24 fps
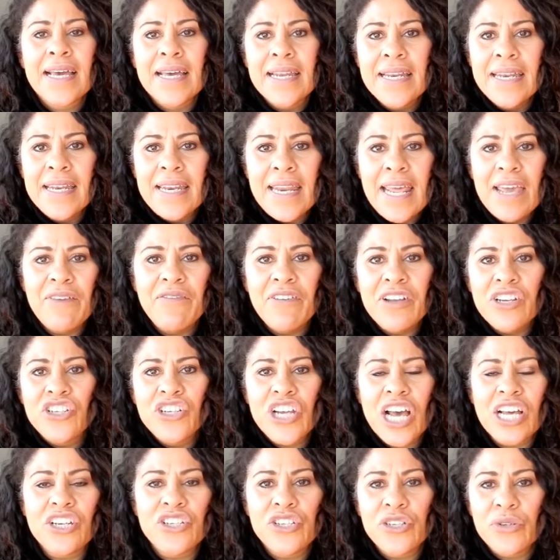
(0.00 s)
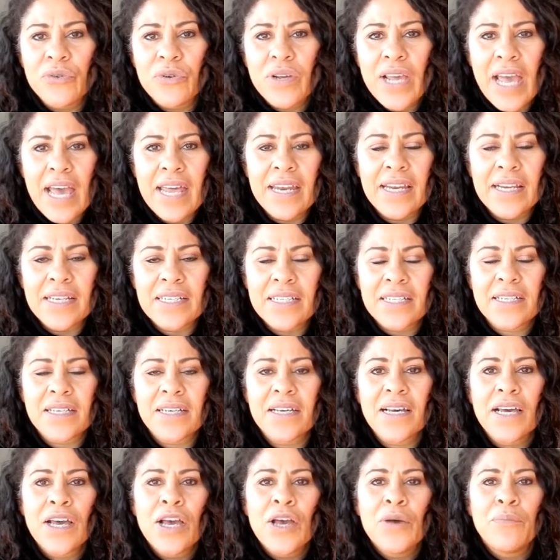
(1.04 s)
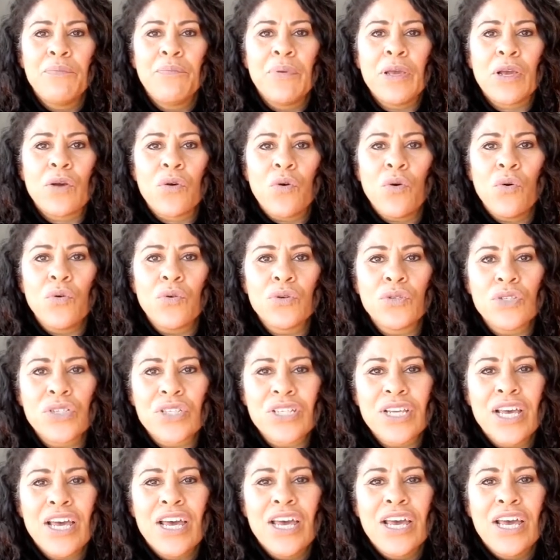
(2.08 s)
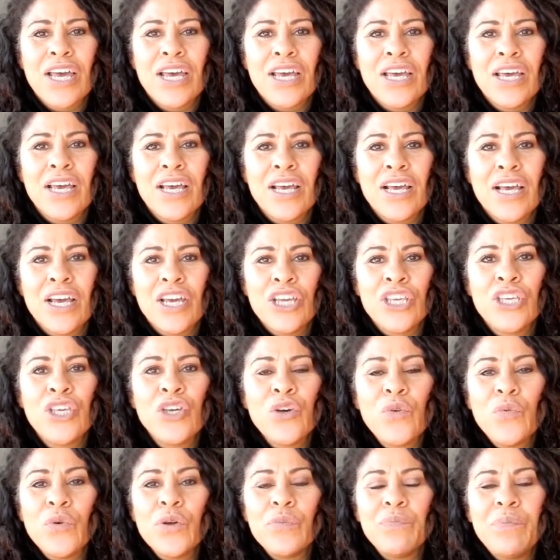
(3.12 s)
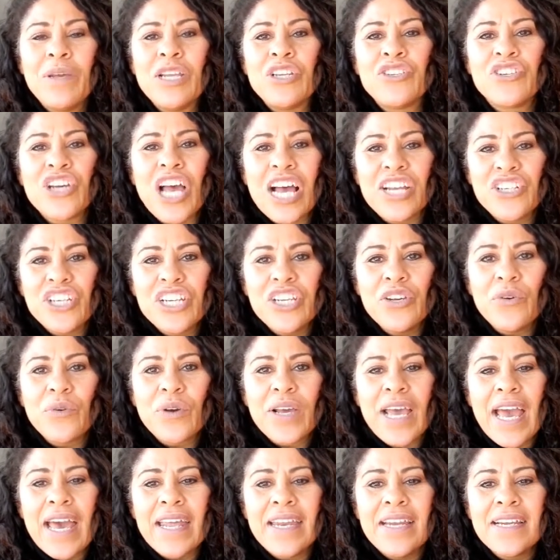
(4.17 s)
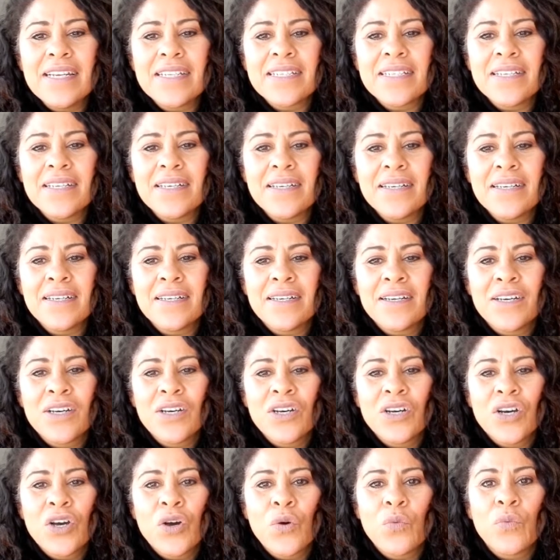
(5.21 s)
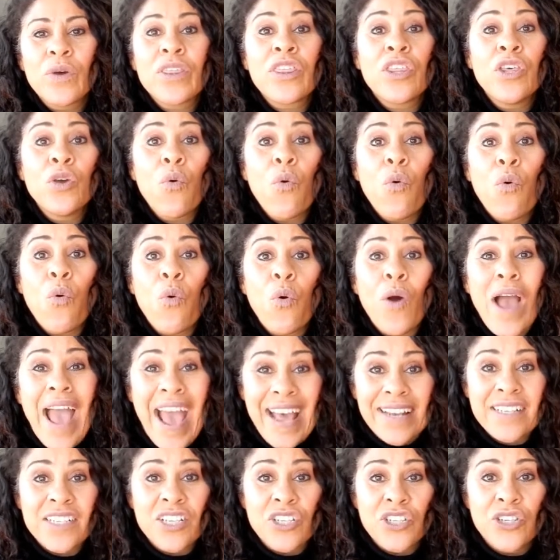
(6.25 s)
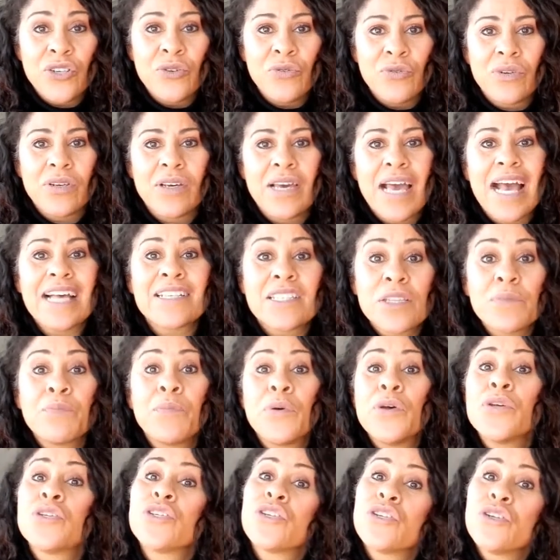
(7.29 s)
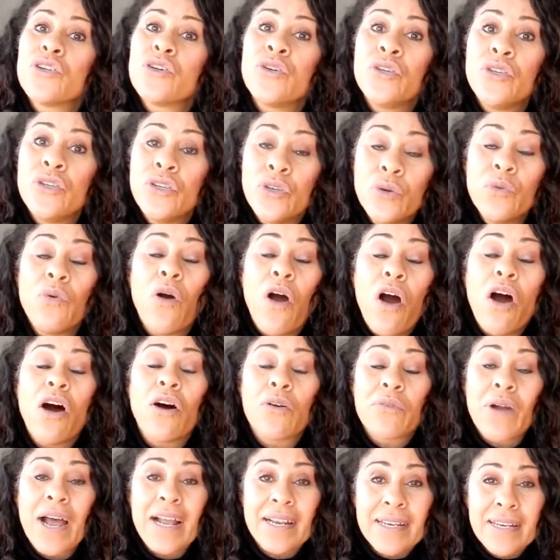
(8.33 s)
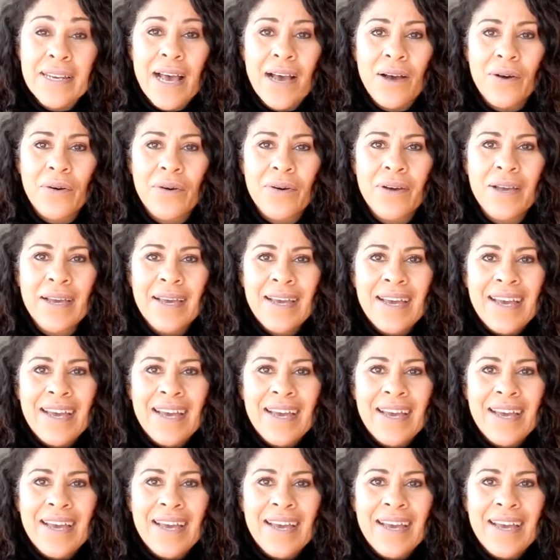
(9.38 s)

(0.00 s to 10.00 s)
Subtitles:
Never judge your character, because you would be judging your character with your attitude as the person you are right now,